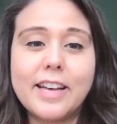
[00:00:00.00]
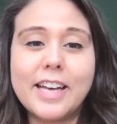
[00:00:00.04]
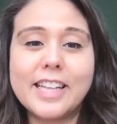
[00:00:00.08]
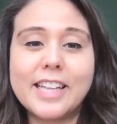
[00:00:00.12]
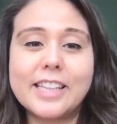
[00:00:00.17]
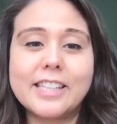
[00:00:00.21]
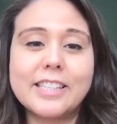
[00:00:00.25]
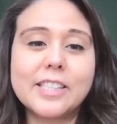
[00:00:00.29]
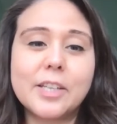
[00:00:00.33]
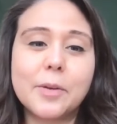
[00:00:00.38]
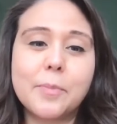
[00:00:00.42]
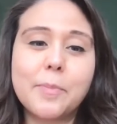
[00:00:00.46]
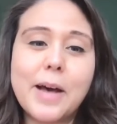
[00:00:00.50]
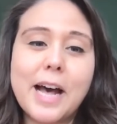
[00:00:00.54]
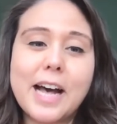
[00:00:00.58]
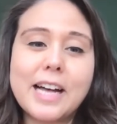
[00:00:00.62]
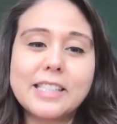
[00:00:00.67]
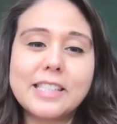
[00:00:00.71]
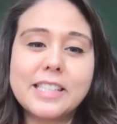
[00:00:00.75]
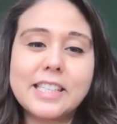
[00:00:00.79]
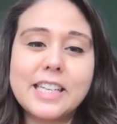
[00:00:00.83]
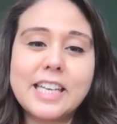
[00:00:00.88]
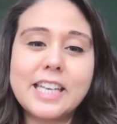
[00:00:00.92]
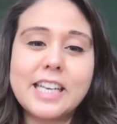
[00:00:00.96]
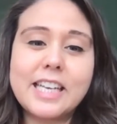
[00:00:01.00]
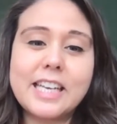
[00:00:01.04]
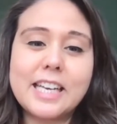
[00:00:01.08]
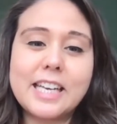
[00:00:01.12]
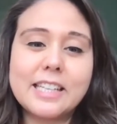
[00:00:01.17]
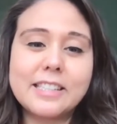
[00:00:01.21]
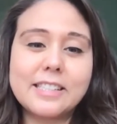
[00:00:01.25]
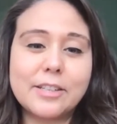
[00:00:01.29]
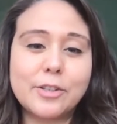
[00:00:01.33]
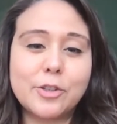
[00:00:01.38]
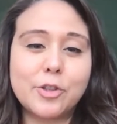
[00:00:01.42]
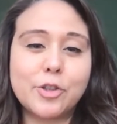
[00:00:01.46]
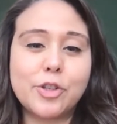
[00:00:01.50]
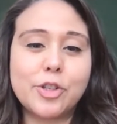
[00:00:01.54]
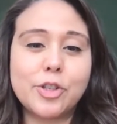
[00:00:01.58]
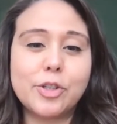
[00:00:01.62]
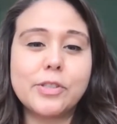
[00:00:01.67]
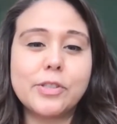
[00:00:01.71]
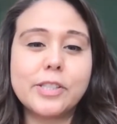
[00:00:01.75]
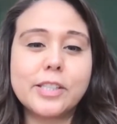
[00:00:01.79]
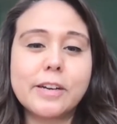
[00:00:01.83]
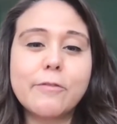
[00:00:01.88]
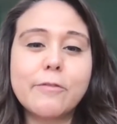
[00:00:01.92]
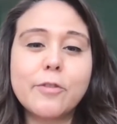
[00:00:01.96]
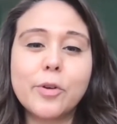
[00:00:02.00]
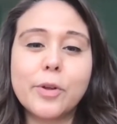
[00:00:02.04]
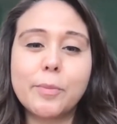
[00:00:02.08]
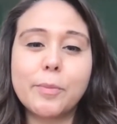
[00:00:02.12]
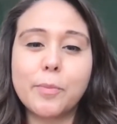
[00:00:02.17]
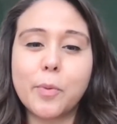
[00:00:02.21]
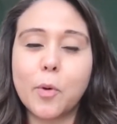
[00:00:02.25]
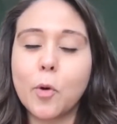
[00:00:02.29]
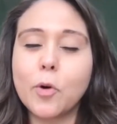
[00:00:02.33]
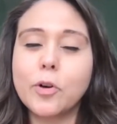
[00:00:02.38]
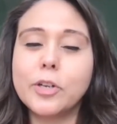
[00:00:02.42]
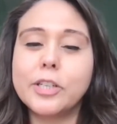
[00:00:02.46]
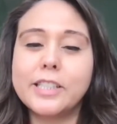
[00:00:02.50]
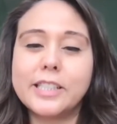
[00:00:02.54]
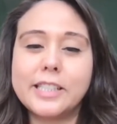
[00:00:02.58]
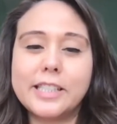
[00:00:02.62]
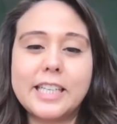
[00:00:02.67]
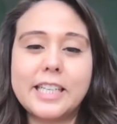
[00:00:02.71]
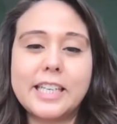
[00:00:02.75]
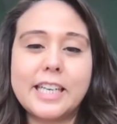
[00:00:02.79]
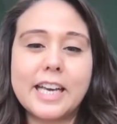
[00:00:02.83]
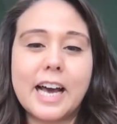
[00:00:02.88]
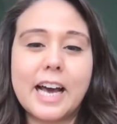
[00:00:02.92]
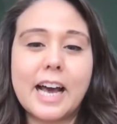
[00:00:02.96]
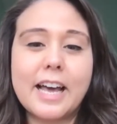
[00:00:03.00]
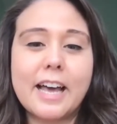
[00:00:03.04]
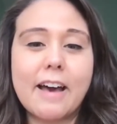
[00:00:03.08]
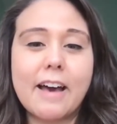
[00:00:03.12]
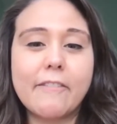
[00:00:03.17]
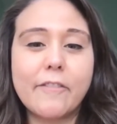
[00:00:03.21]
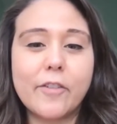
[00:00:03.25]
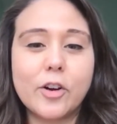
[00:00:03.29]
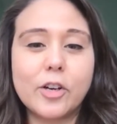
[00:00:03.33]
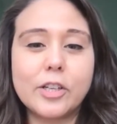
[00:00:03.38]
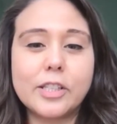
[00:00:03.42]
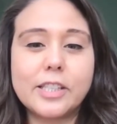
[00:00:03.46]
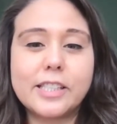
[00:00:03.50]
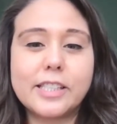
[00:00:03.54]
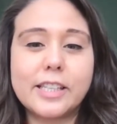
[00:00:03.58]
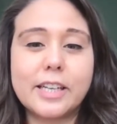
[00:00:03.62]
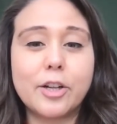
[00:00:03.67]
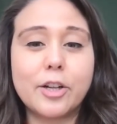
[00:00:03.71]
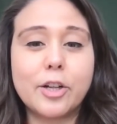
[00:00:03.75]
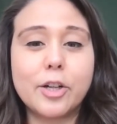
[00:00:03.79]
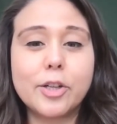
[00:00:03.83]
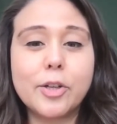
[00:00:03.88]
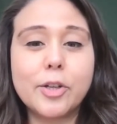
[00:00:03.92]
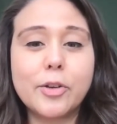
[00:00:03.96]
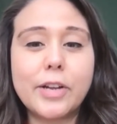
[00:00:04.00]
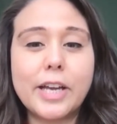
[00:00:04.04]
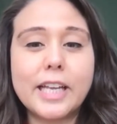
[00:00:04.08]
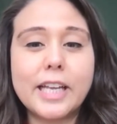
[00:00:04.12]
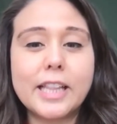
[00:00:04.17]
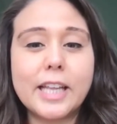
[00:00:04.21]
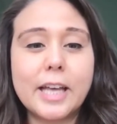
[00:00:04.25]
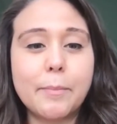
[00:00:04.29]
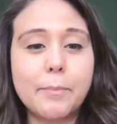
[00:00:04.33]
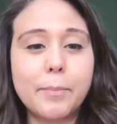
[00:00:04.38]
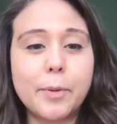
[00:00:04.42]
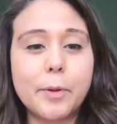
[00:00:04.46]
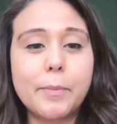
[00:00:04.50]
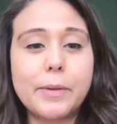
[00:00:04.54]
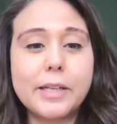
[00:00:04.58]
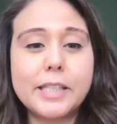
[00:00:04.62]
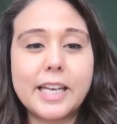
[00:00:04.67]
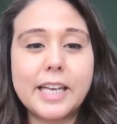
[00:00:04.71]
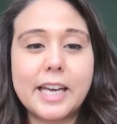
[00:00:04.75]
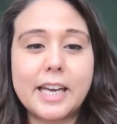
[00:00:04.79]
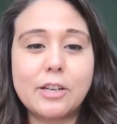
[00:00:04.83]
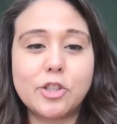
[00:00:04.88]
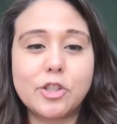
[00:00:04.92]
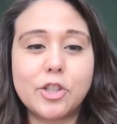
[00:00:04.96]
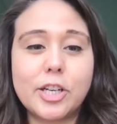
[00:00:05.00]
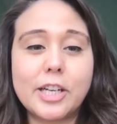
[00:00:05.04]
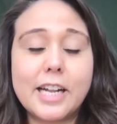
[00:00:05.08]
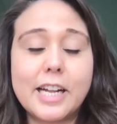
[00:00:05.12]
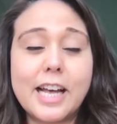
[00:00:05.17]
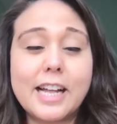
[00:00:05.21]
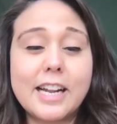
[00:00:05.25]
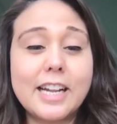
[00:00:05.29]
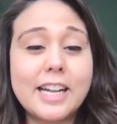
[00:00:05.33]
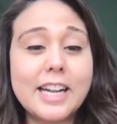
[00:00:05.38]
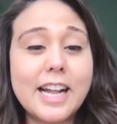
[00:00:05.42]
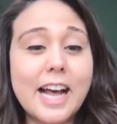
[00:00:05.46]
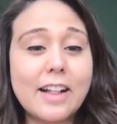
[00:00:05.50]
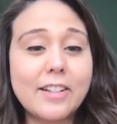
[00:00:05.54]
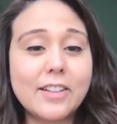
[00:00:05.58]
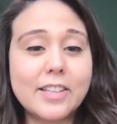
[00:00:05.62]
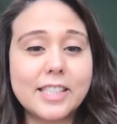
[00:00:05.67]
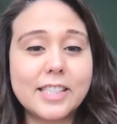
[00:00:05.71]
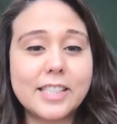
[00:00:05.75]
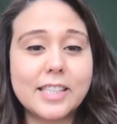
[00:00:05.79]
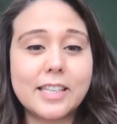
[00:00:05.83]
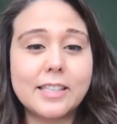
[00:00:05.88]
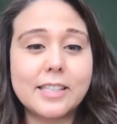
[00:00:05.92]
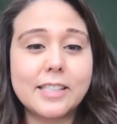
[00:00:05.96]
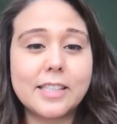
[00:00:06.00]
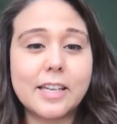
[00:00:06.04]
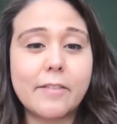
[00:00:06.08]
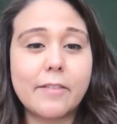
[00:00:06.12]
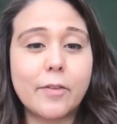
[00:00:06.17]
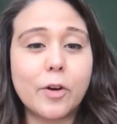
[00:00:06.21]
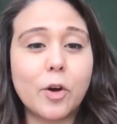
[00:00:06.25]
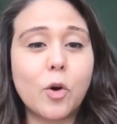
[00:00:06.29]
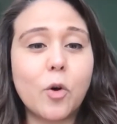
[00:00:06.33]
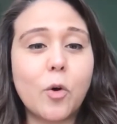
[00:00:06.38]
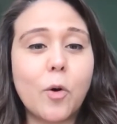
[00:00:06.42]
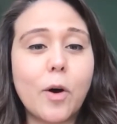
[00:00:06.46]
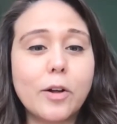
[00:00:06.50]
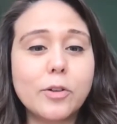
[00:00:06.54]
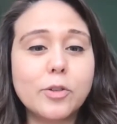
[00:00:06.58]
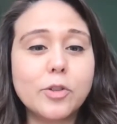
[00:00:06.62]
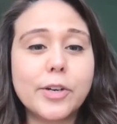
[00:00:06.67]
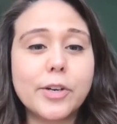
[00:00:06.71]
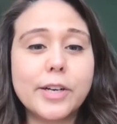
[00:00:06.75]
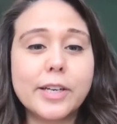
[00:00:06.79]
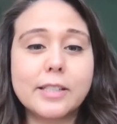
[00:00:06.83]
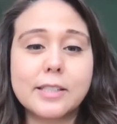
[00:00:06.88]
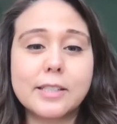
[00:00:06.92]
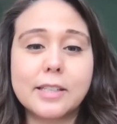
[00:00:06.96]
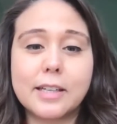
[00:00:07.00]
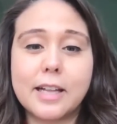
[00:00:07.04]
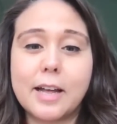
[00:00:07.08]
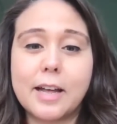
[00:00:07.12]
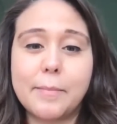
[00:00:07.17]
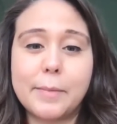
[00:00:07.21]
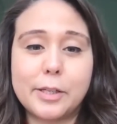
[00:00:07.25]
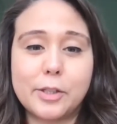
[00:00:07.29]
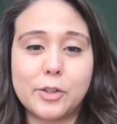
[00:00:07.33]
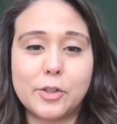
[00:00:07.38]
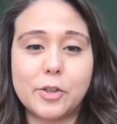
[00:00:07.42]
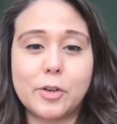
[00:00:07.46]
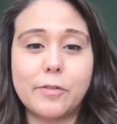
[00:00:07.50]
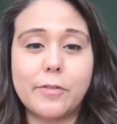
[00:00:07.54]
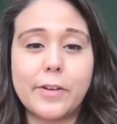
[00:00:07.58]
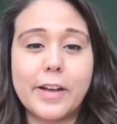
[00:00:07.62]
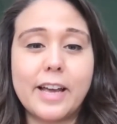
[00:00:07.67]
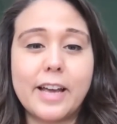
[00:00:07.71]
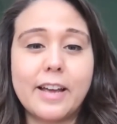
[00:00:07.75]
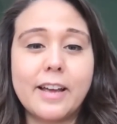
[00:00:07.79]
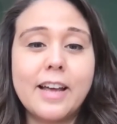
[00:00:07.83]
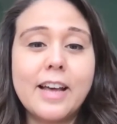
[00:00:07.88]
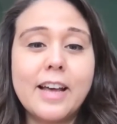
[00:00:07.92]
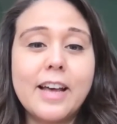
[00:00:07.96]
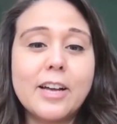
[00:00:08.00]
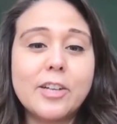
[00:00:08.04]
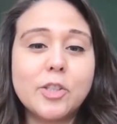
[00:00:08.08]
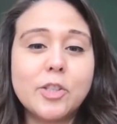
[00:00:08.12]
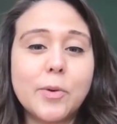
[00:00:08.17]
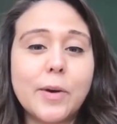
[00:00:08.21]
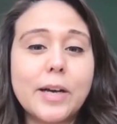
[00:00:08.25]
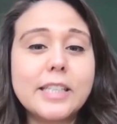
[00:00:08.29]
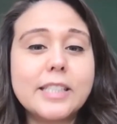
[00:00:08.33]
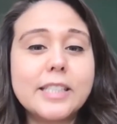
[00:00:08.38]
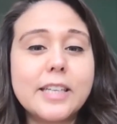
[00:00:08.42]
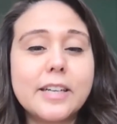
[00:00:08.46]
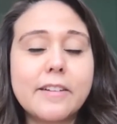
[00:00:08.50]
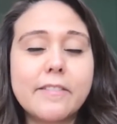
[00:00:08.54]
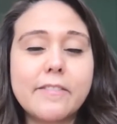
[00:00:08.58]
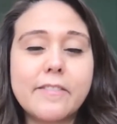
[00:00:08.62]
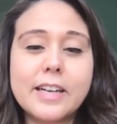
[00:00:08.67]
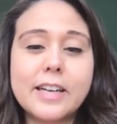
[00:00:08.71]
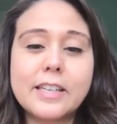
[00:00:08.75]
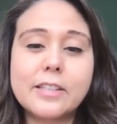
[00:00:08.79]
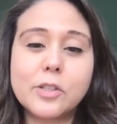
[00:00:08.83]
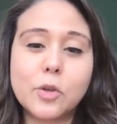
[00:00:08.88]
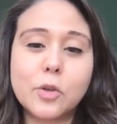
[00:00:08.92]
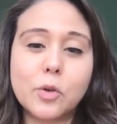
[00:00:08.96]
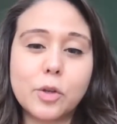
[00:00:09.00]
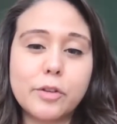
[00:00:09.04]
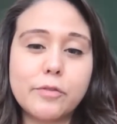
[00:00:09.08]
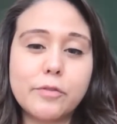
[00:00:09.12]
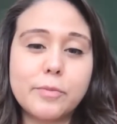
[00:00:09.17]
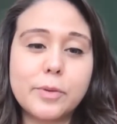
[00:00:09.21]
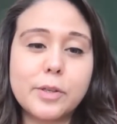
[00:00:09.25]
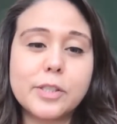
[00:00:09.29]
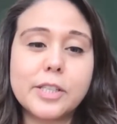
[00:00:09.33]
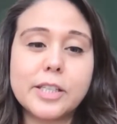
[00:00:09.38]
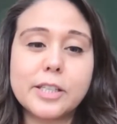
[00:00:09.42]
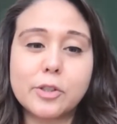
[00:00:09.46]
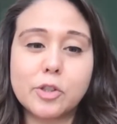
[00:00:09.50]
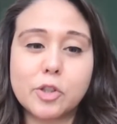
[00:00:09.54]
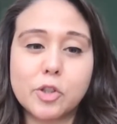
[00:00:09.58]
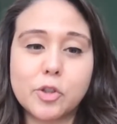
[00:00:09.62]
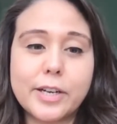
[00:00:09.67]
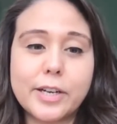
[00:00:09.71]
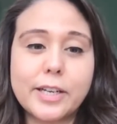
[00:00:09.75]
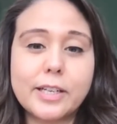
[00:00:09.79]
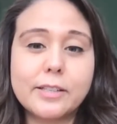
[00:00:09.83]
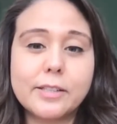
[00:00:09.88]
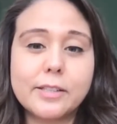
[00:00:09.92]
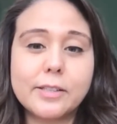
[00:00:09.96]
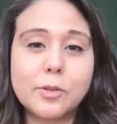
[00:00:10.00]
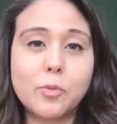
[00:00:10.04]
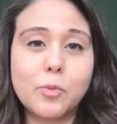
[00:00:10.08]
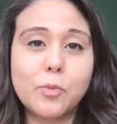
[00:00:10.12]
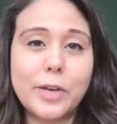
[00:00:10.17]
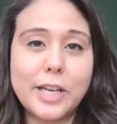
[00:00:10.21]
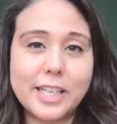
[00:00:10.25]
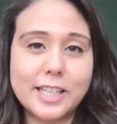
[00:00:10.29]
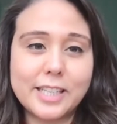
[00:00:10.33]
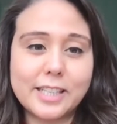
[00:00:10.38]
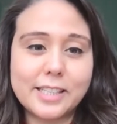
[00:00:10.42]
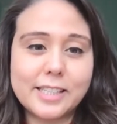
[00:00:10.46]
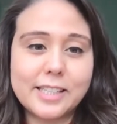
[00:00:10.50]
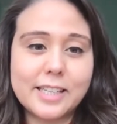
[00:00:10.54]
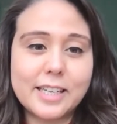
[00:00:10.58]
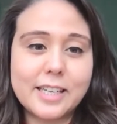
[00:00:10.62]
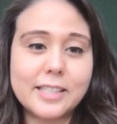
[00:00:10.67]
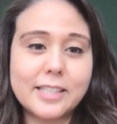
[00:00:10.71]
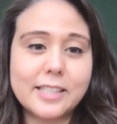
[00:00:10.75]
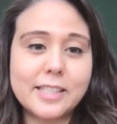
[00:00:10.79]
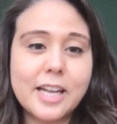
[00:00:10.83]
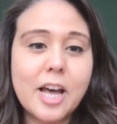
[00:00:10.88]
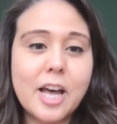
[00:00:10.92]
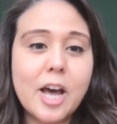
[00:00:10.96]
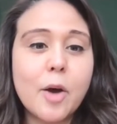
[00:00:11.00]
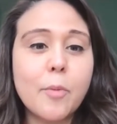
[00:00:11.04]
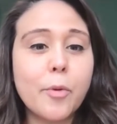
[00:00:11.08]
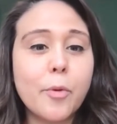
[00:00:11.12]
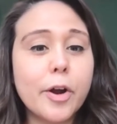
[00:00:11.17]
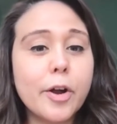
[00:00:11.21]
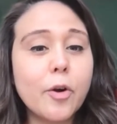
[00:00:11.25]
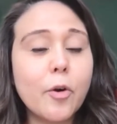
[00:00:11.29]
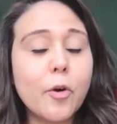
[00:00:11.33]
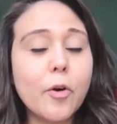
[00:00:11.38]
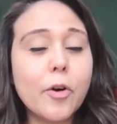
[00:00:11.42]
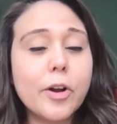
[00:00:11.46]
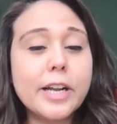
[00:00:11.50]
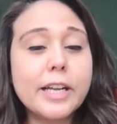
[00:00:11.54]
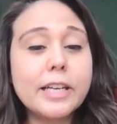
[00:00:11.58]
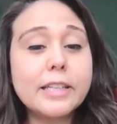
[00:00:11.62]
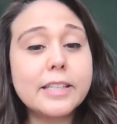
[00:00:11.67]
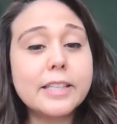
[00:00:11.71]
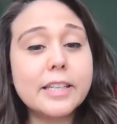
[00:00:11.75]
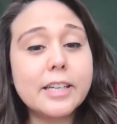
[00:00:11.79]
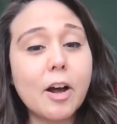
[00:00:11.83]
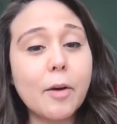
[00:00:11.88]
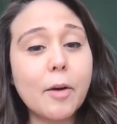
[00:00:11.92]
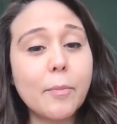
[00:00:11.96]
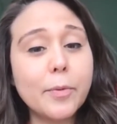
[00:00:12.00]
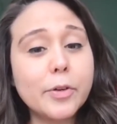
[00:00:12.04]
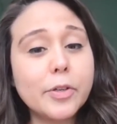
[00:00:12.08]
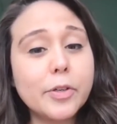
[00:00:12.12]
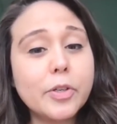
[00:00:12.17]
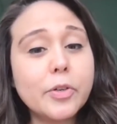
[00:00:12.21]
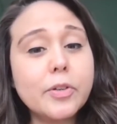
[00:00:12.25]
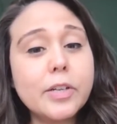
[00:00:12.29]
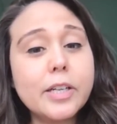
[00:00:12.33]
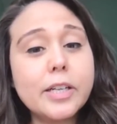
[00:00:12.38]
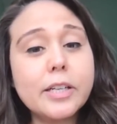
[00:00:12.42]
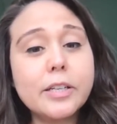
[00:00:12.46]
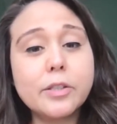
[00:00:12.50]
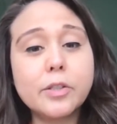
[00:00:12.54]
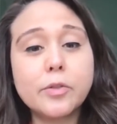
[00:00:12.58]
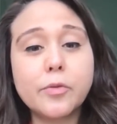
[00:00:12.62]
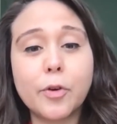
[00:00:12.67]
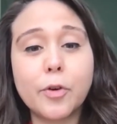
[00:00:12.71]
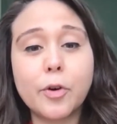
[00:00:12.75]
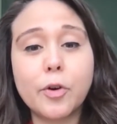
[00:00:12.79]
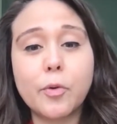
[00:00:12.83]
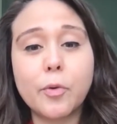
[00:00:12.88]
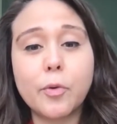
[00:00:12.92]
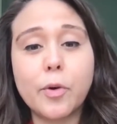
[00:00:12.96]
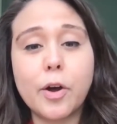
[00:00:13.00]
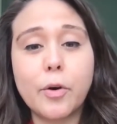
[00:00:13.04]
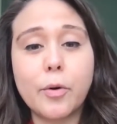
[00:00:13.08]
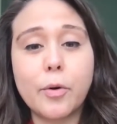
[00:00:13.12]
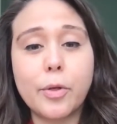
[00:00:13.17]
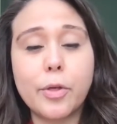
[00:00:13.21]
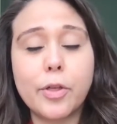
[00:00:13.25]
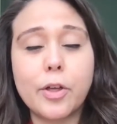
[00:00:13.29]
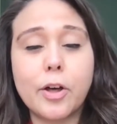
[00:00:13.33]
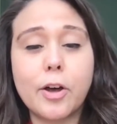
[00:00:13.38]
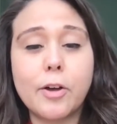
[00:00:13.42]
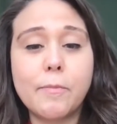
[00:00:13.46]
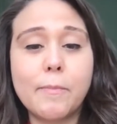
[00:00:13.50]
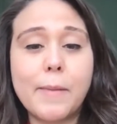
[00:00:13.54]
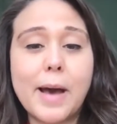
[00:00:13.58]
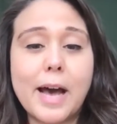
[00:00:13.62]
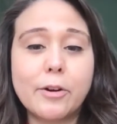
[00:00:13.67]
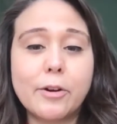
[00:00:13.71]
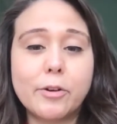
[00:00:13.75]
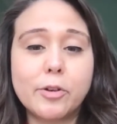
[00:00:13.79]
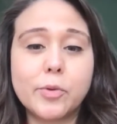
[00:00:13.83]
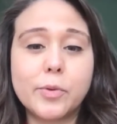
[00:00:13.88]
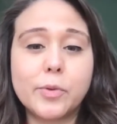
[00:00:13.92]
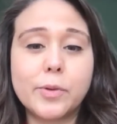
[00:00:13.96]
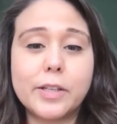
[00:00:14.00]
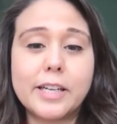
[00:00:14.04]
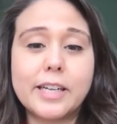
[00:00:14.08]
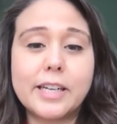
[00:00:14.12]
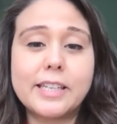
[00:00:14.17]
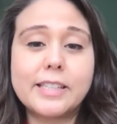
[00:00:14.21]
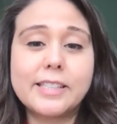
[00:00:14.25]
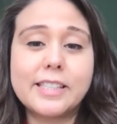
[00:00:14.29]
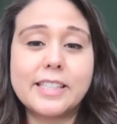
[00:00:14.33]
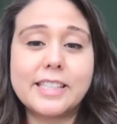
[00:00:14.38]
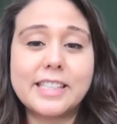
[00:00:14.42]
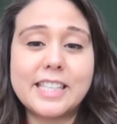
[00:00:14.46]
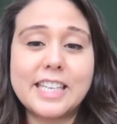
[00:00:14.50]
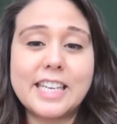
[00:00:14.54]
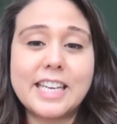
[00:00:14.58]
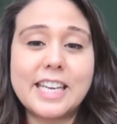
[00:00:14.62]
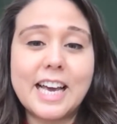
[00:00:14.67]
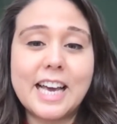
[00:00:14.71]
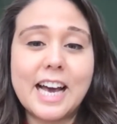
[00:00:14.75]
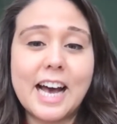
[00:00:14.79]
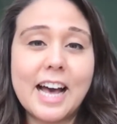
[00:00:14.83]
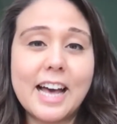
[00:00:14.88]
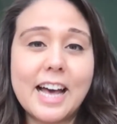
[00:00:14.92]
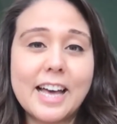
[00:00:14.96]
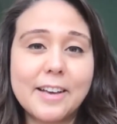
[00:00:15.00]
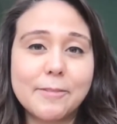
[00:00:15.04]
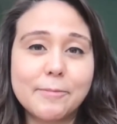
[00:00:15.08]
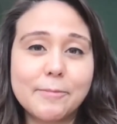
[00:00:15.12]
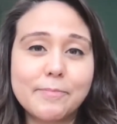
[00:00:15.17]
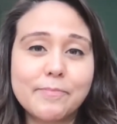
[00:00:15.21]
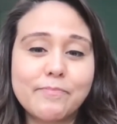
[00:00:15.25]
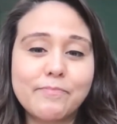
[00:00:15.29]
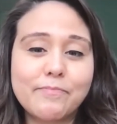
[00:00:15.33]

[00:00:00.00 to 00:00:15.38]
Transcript: In this capacity, he has introduced several important DEI efforts, including the implementation and analysis of a Qualtrics climate survey to identify School of Music's strengths, weaknesses, priorities, and opportunities for growth on matters related to DEI.